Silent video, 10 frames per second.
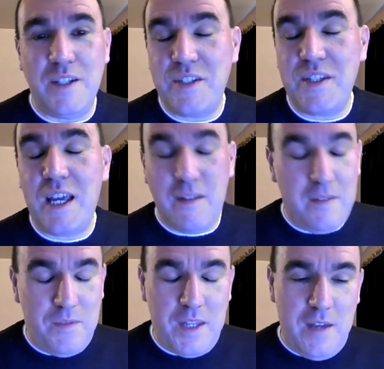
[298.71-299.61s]
And as I say,
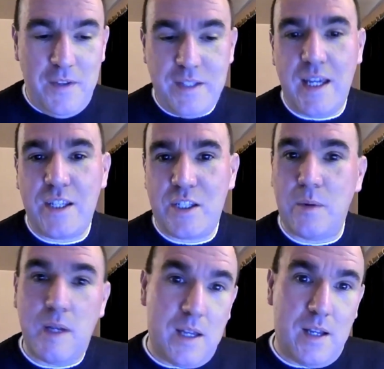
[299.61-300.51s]
if he takes
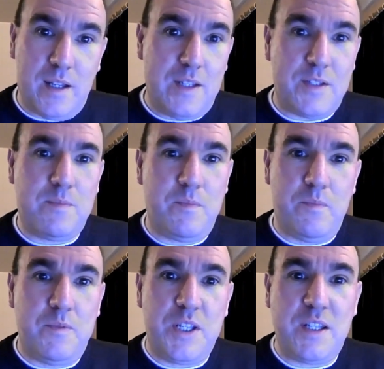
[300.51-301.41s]
to it and he's
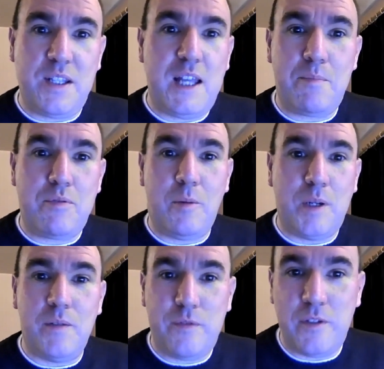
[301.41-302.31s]
sitting there
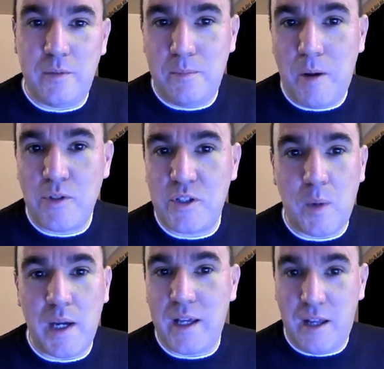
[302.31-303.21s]
prominent for most of the
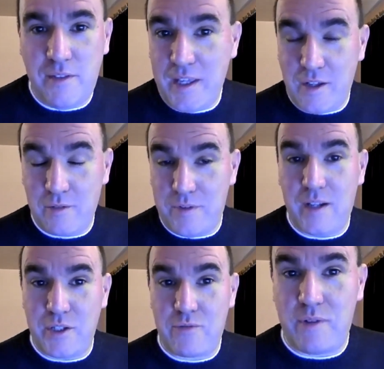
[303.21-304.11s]
way, I think he could
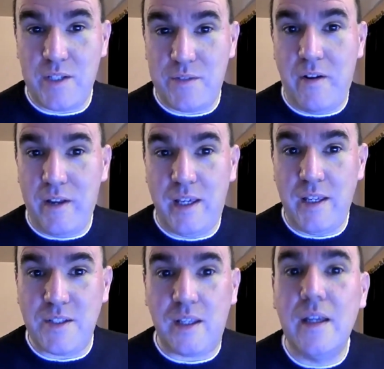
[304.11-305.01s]
find race very
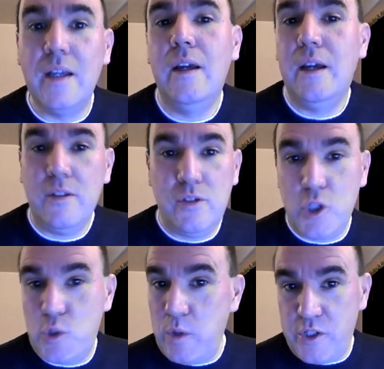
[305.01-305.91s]
easy.
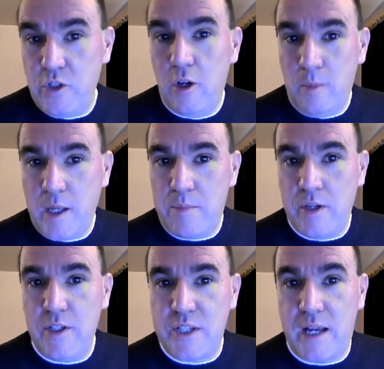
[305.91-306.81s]
Touchwood is normally a
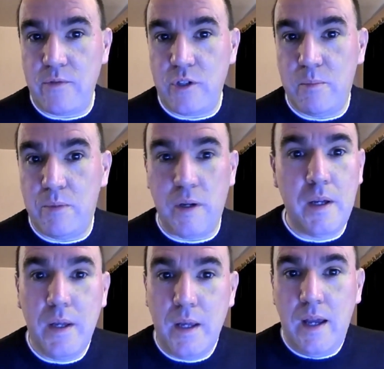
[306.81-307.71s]
pretty sound jumper,
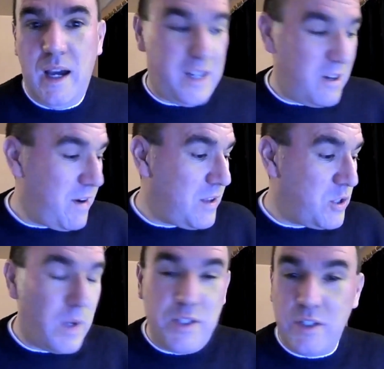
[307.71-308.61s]
and at around
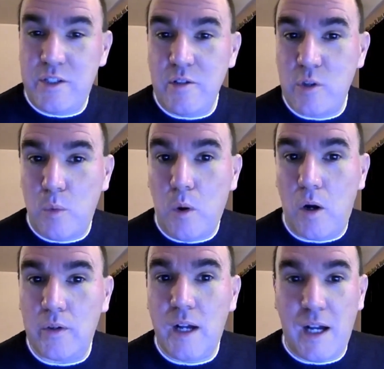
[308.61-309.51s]
22 to
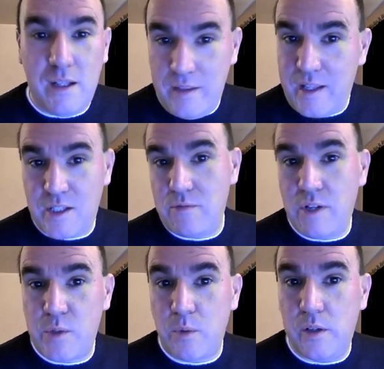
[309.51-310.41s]
1, I think that's a
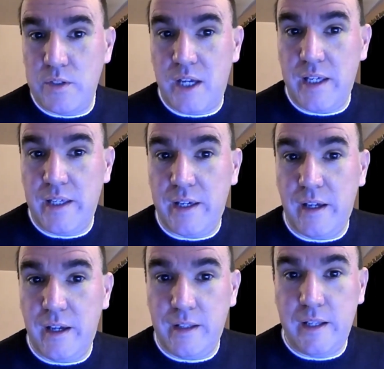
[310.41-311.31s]
risk worth
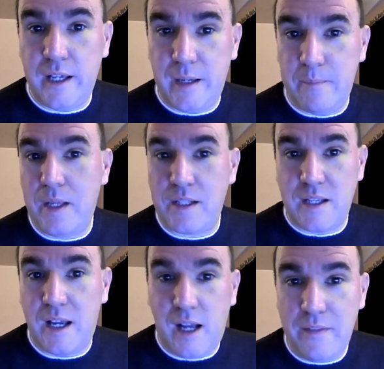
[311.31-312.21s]
taking. And
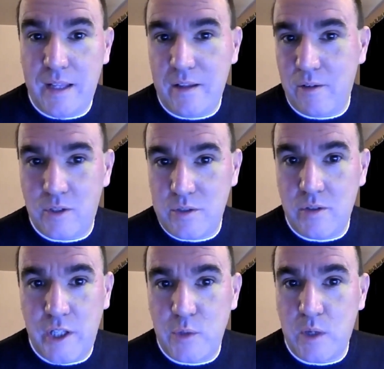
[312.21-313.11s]
that looks
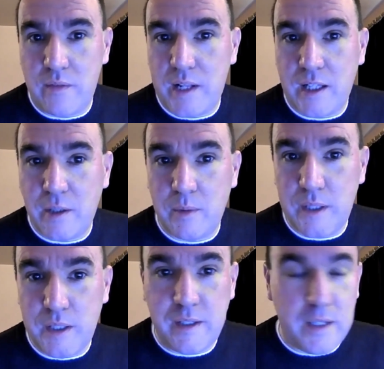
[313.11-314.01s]
good each way value
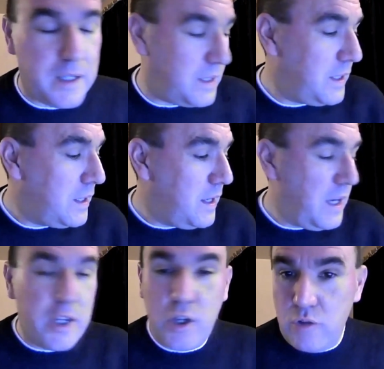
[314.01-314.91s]
in
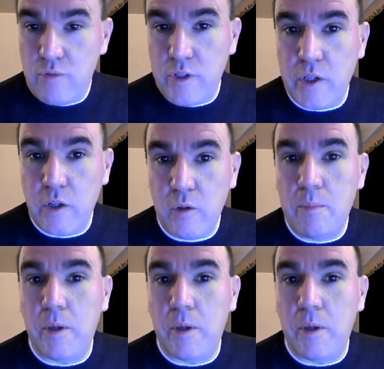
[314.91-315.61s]
a good renewal.